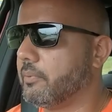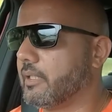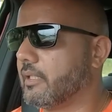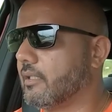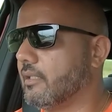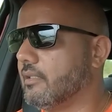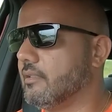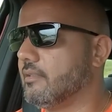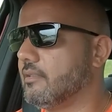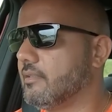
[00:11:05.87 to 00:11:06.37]

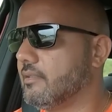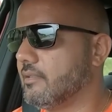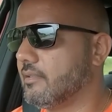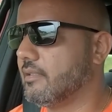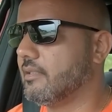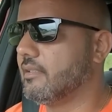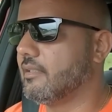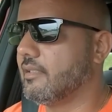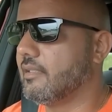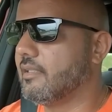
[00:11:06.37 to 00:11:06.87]

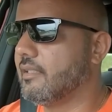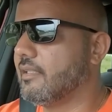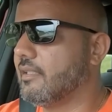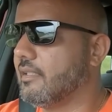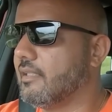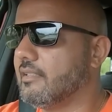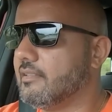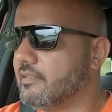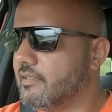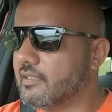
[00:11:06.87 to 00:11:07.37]
because
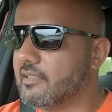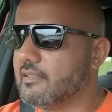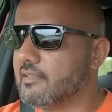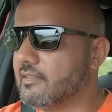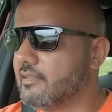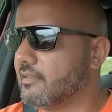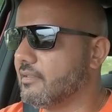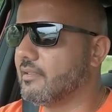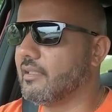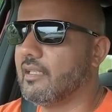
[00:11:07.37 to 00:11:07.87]
it's
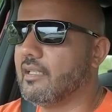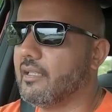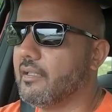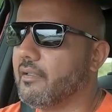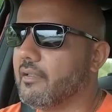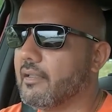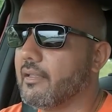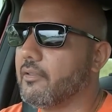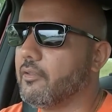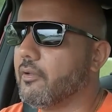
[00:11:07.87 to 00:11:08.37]
just,
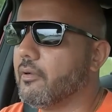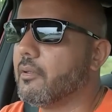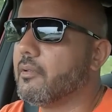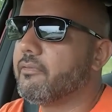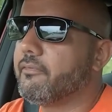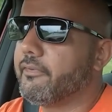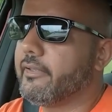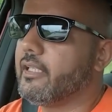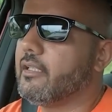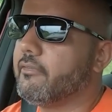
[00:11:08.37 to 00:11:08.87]
you'll
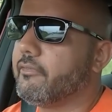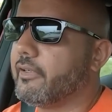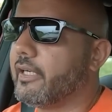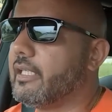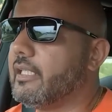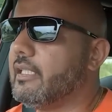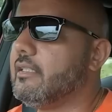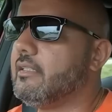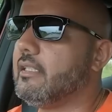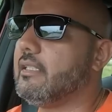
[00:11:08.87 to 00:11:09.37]
feel
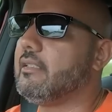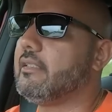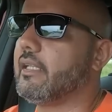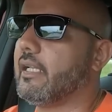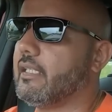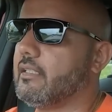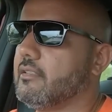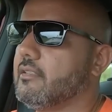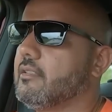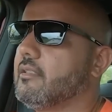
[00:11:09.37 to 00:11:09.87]
very
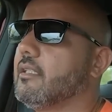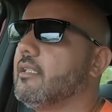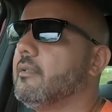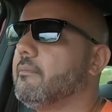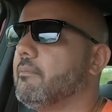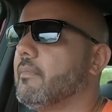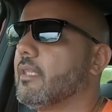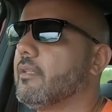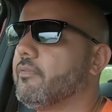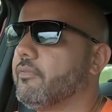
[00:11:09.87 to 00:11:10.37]
detached
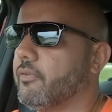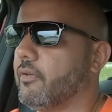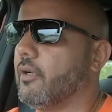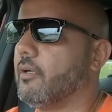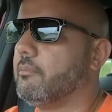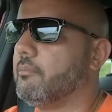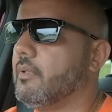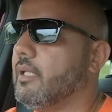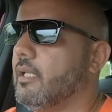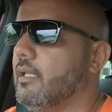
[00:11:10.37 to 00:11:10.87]

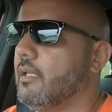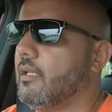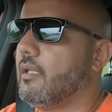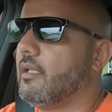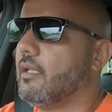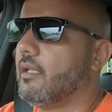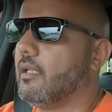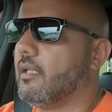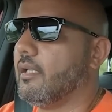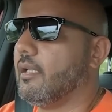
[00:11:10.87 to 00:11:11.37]
from
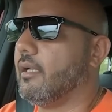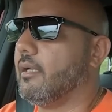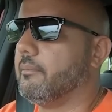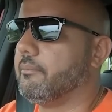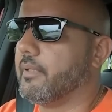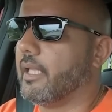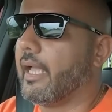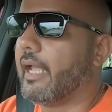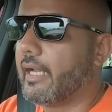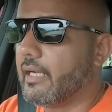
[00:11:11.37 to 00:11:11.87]

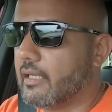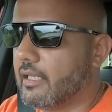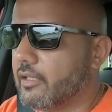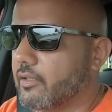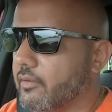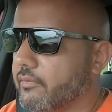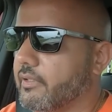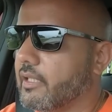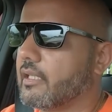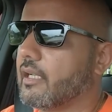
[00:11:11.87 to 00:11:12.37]
the
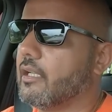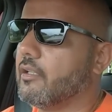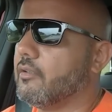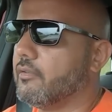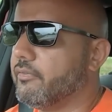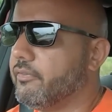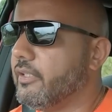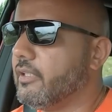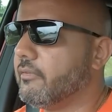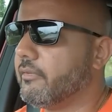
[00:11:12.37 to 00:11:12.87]
handling of the car.
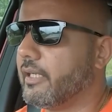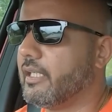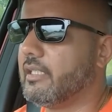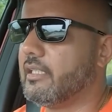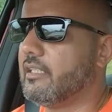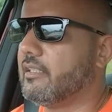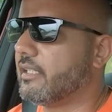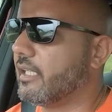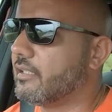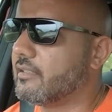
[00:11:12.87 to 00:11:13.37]
You'll feel very
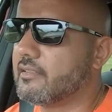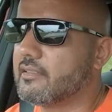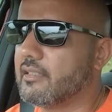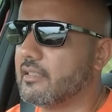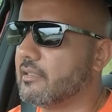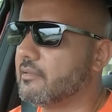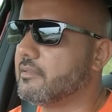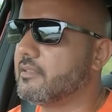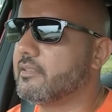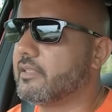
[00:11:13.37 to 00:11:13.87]
detached.
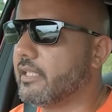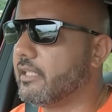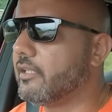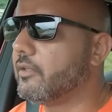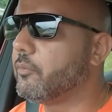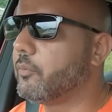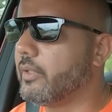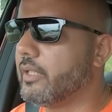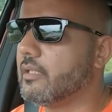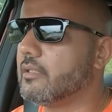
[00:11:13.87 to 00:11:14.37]
The
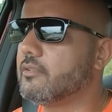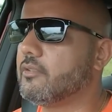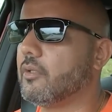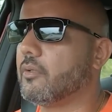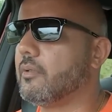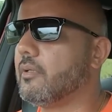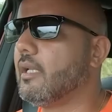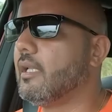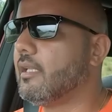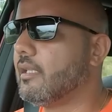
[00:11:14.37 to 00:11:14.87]
steering wheel
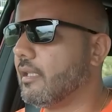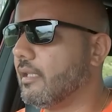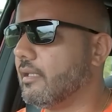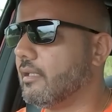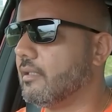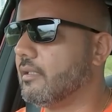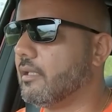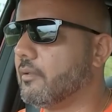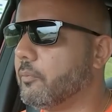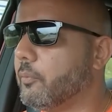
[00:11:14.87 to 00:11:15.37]

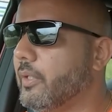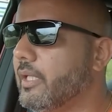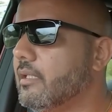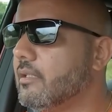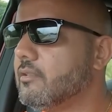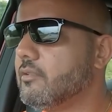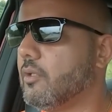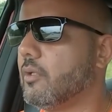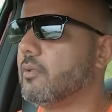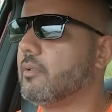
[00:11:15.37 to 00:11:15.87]
the
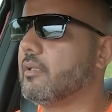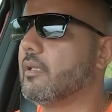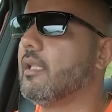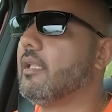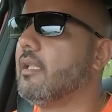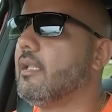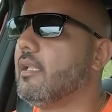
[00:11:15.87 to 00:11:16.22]
wheels don't,